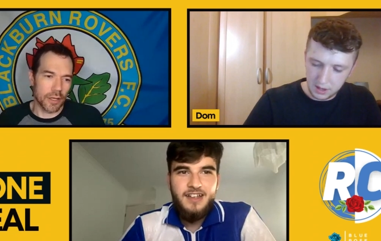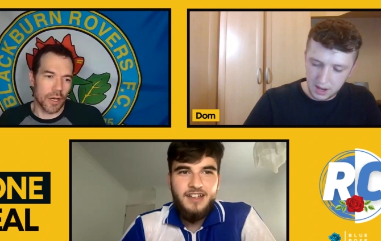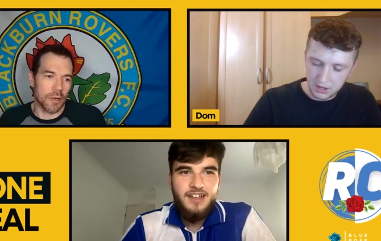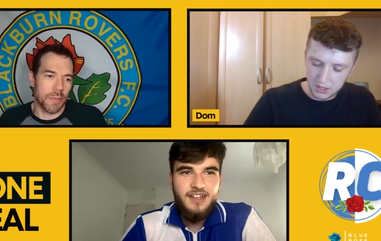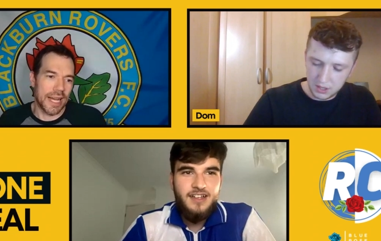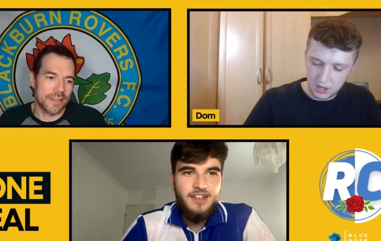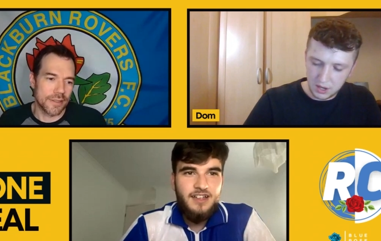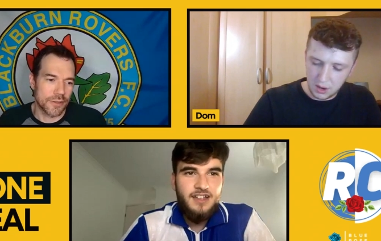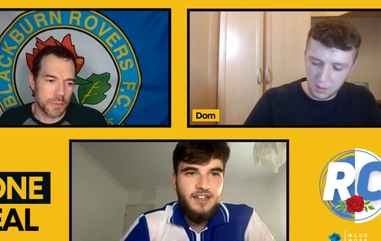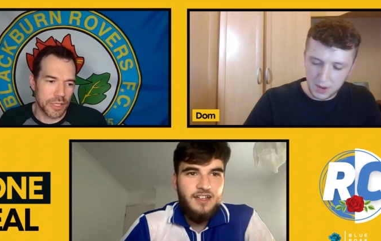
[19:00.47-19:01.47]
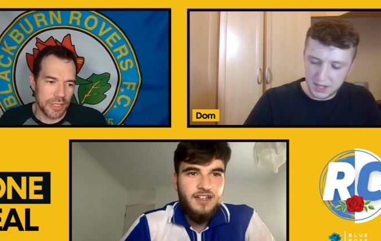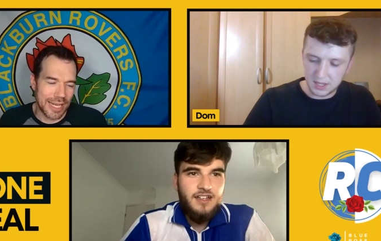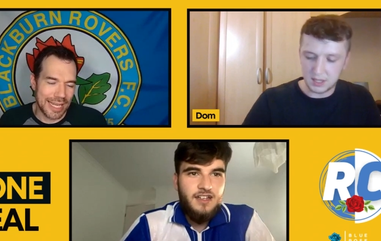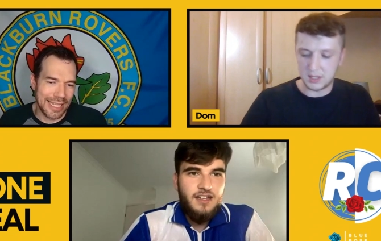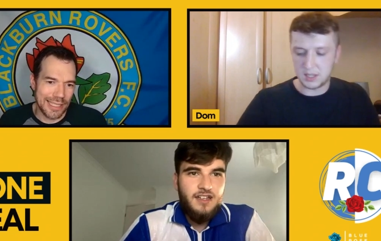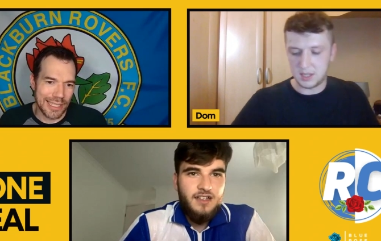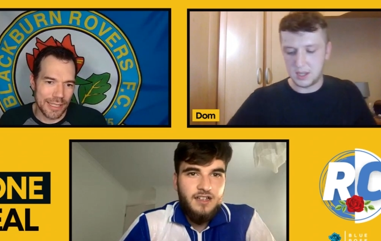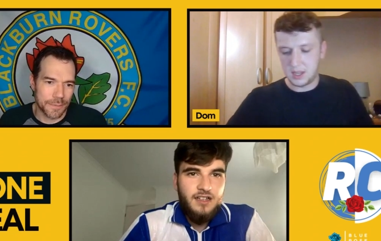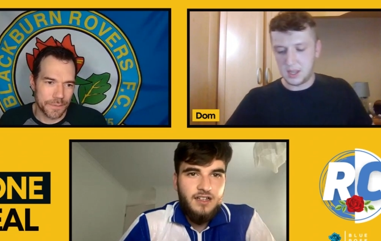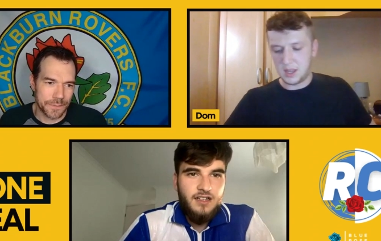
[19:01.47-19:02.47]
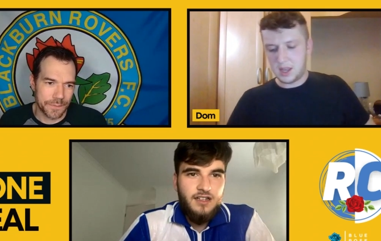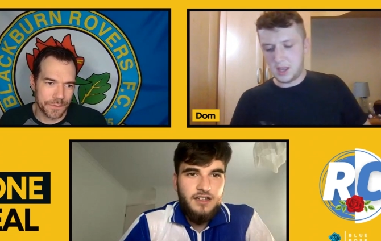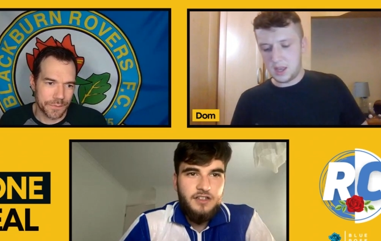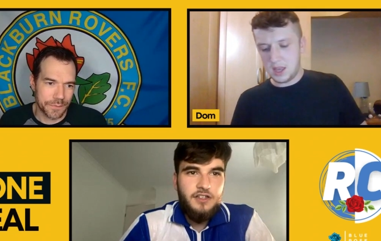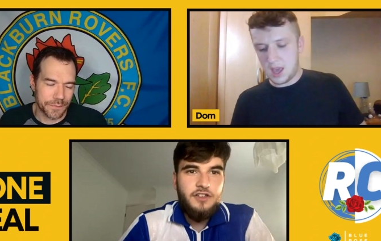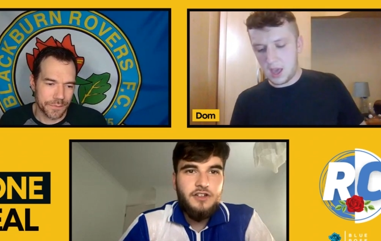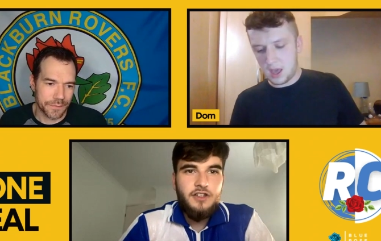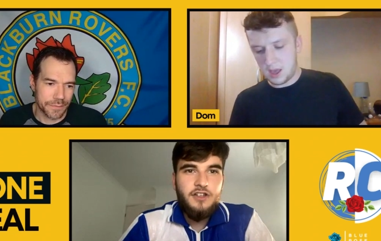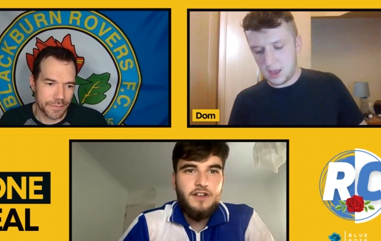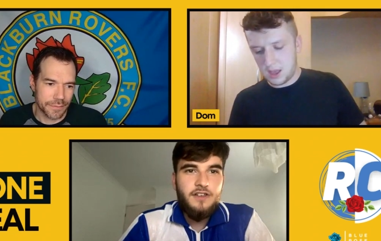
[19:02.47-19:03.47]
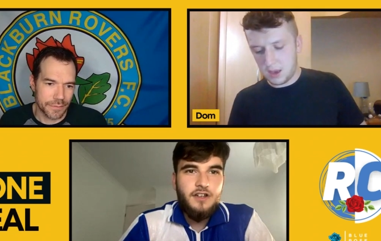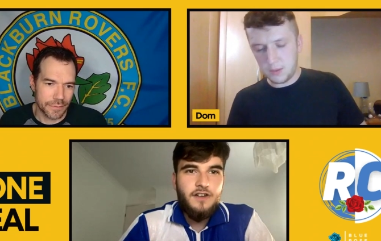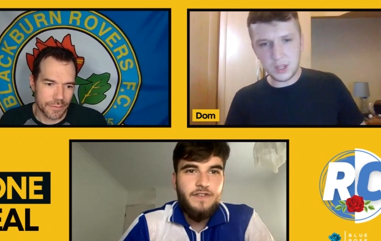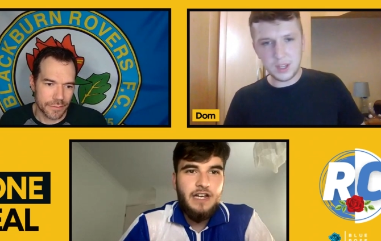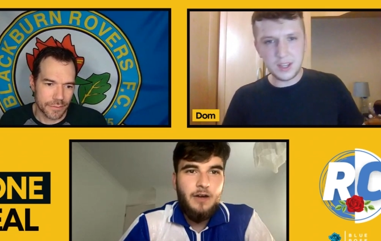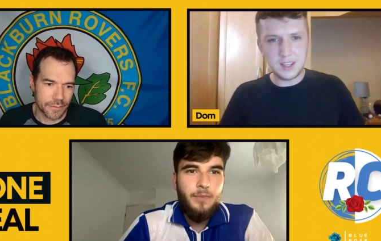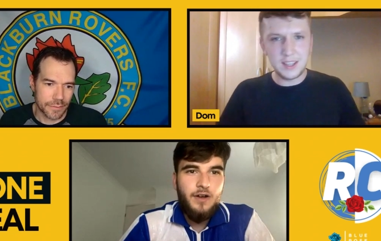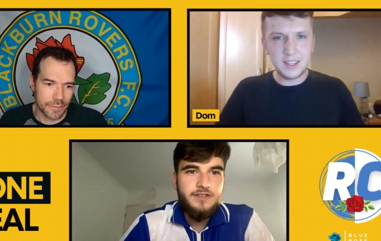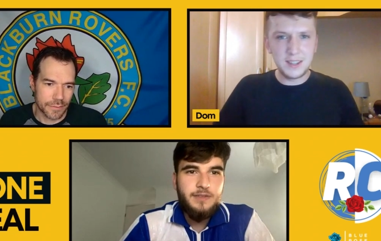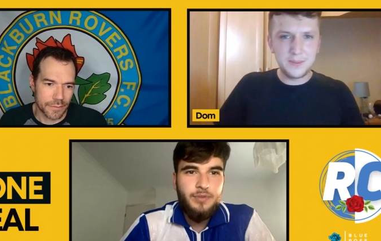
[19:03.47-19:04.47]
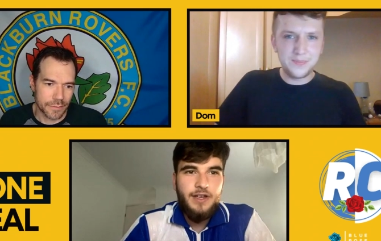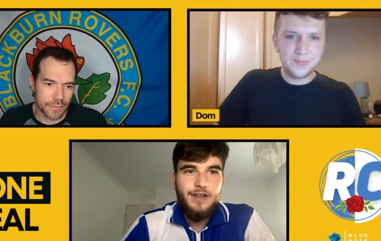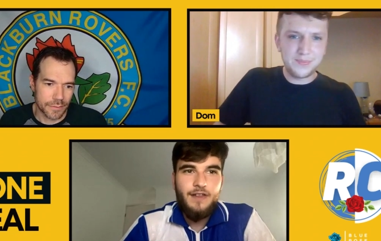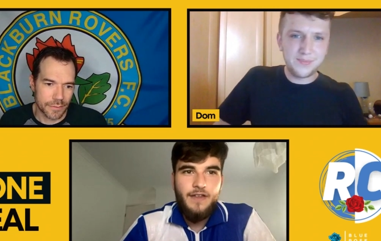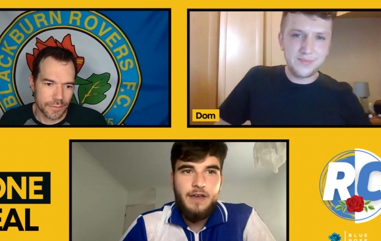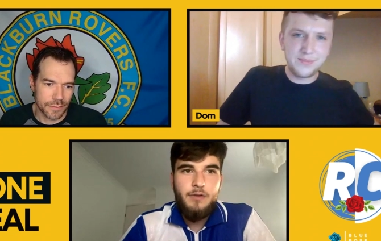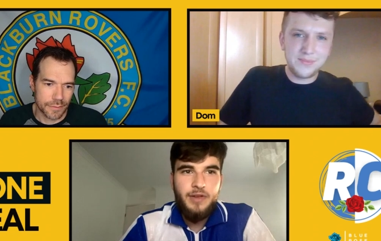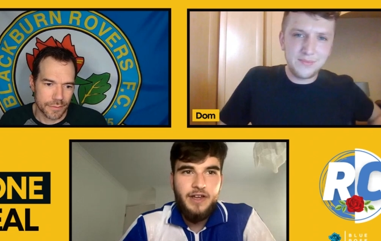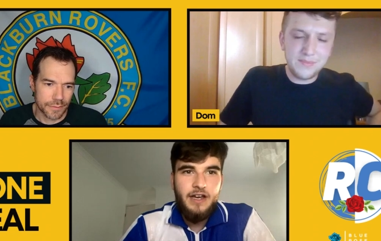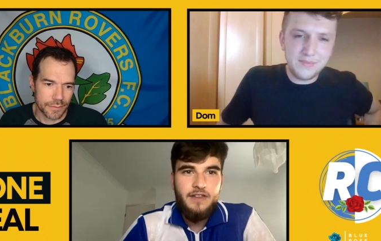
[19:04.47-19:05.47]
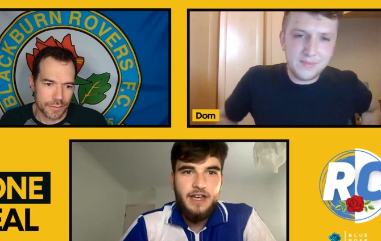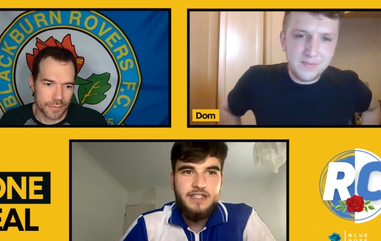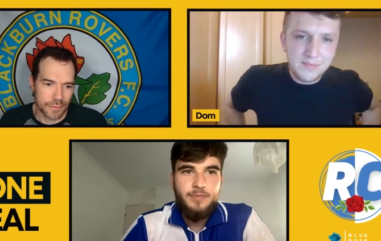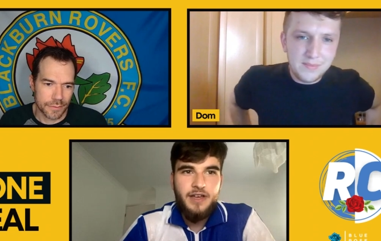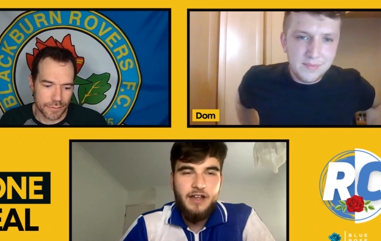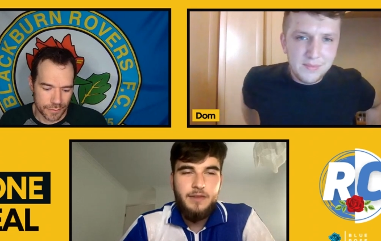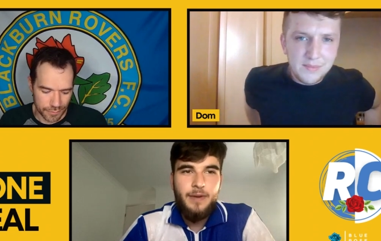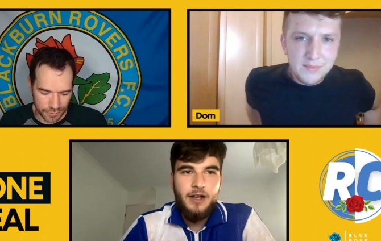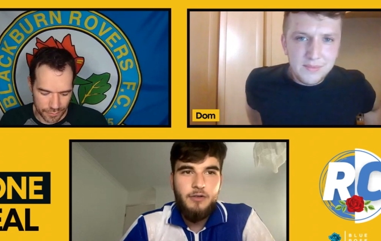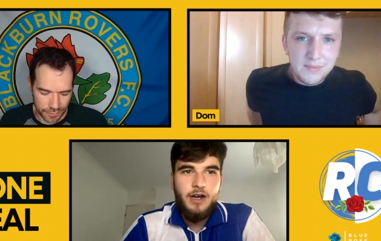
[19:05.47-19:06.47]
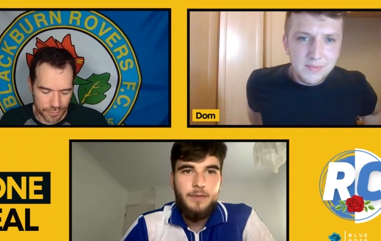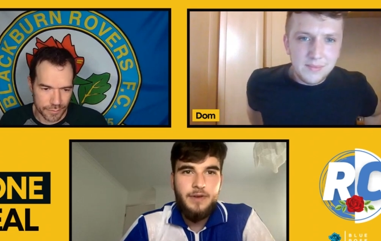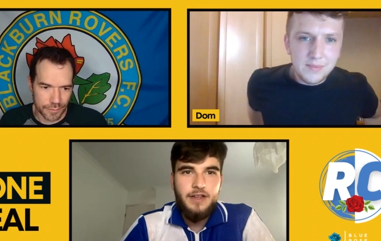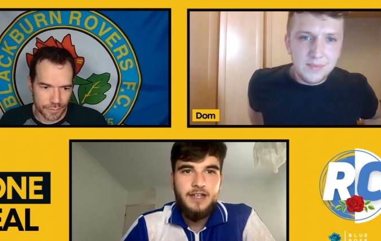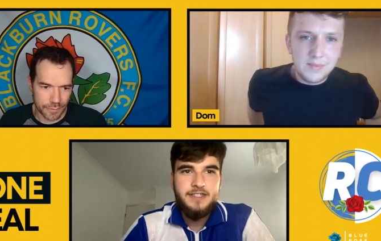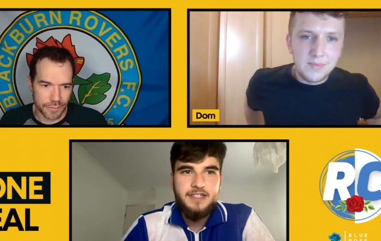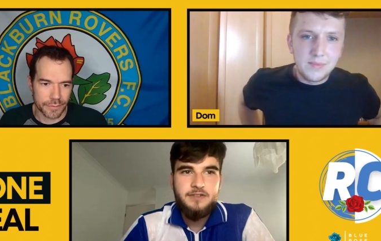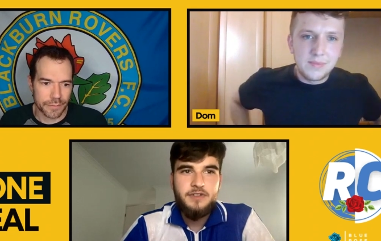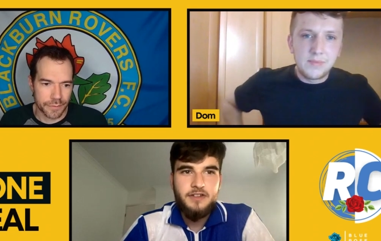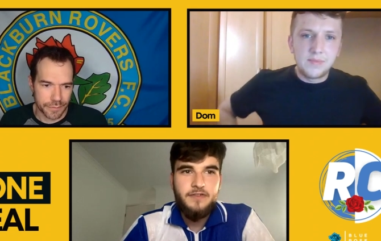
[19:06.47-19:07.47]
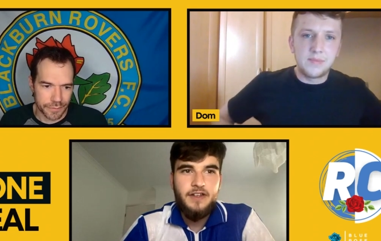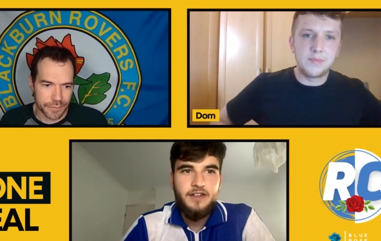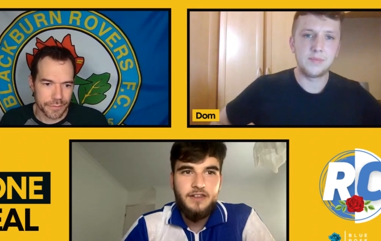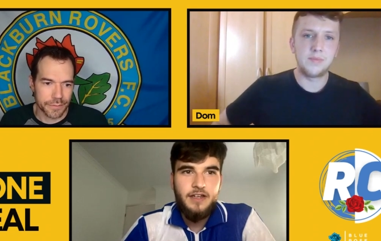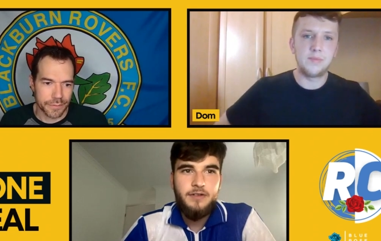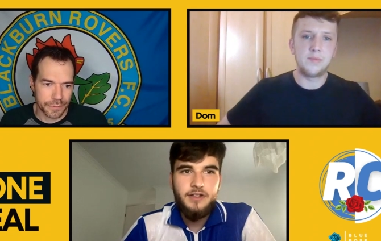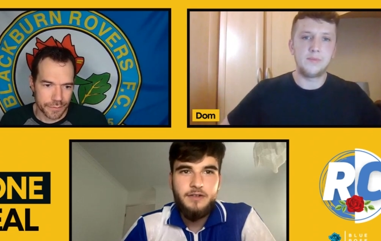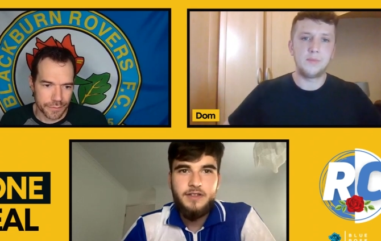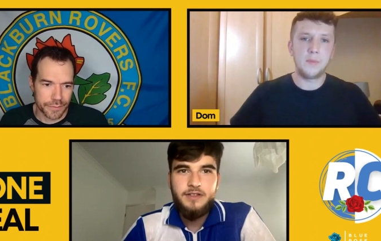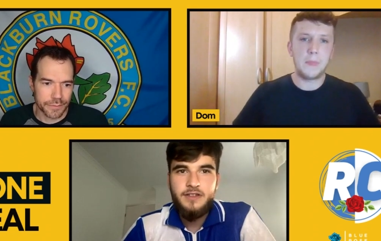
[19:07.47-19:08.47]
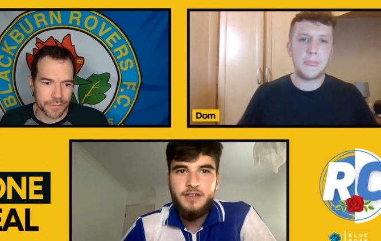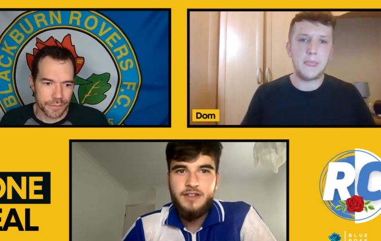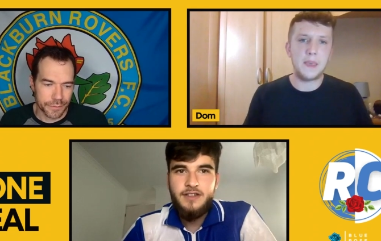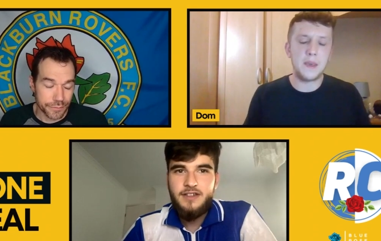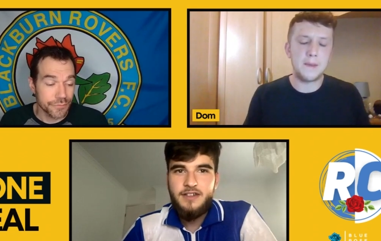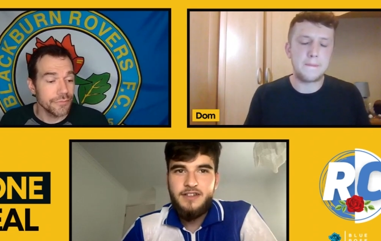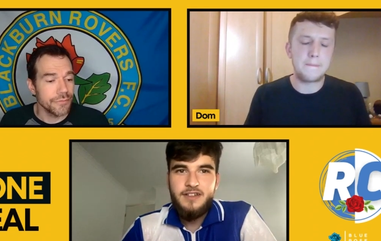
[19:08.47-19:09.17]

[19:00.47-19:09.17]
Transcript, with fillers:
Speaker 1: on long passes. Long passes. Yeah. You, you
Speaker 2: got you got to think how Barnsley played. Like they were playing, they had to play out the back quite a bit last season with the defending they were doing. Yeah.